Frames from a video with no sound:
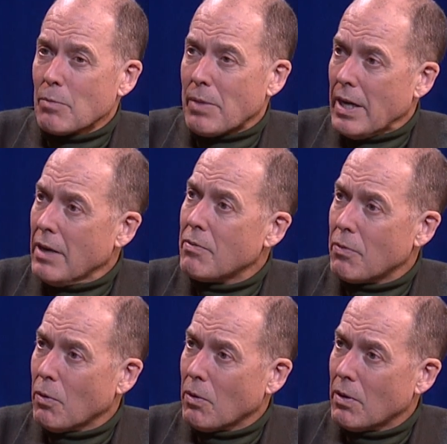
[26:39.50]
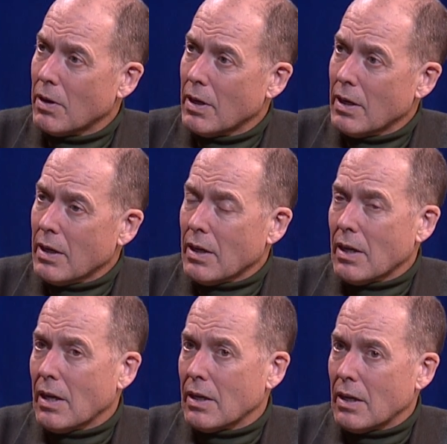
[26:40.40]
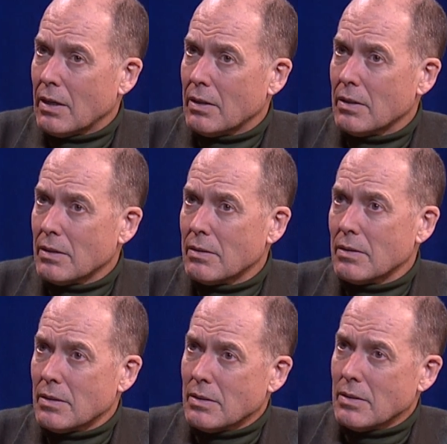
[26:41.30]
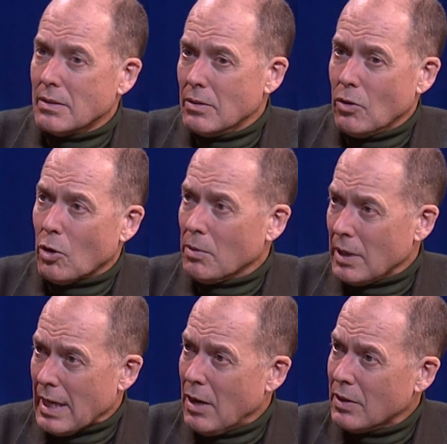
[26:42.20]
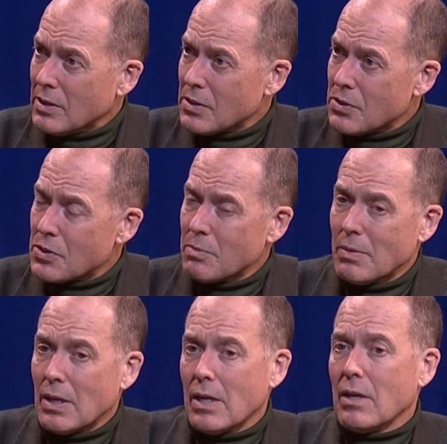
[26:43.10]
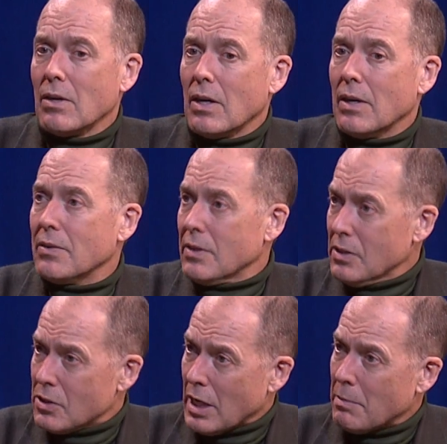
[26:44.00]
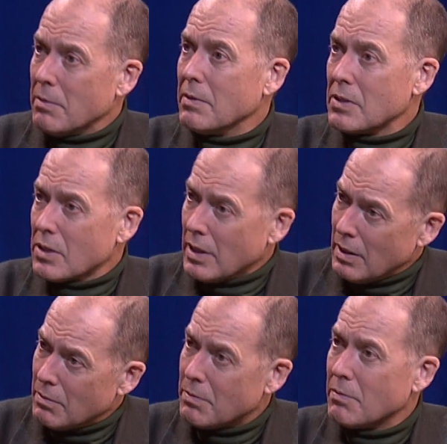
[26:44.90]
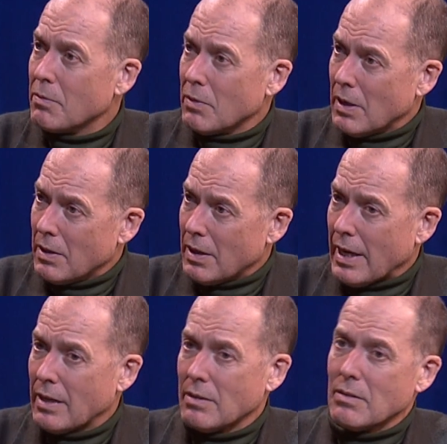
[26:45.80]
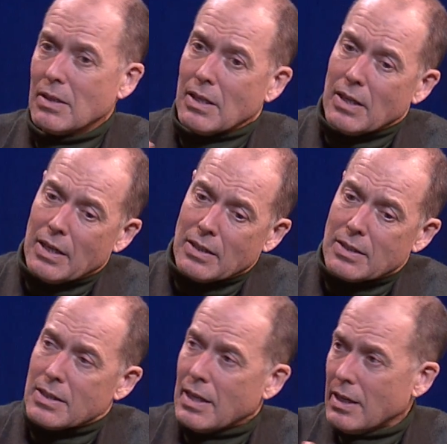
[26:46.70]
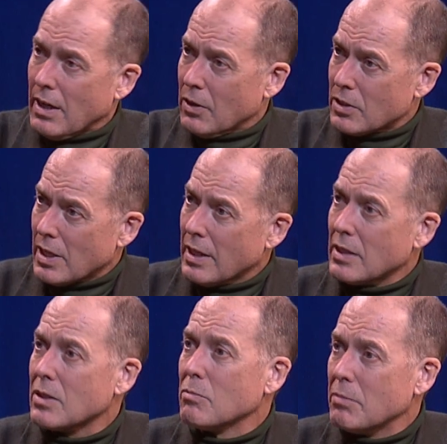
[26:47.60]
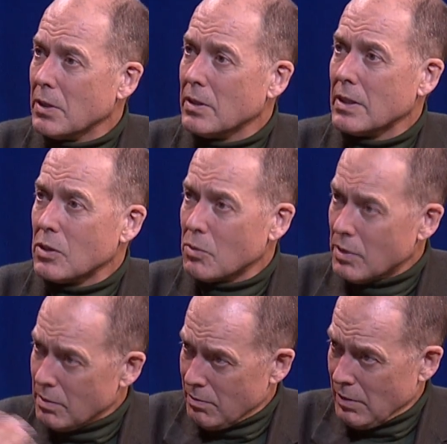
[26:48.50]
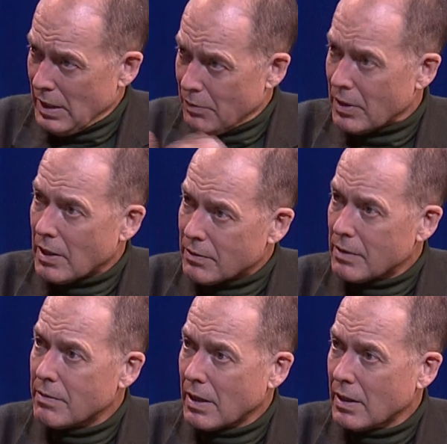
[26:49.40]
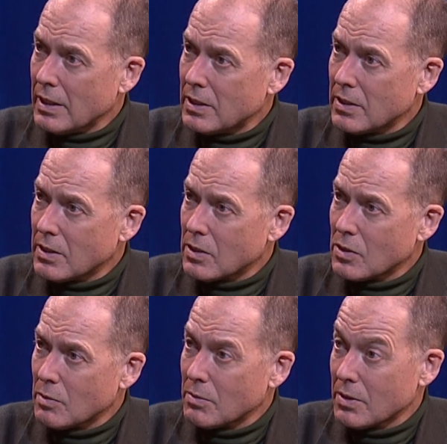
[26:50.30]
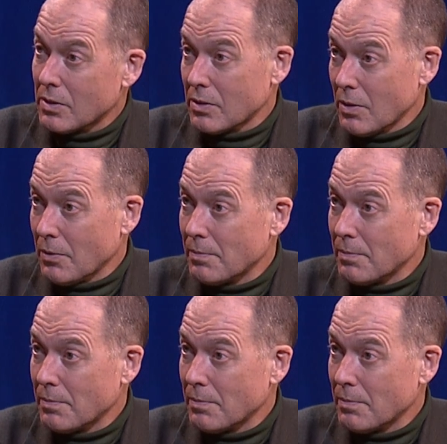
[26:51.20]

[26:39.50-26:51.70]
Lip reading: pay for, on our normal accounting system, these type of insulative and airtight buildings with heat recovery ventilation systems. So,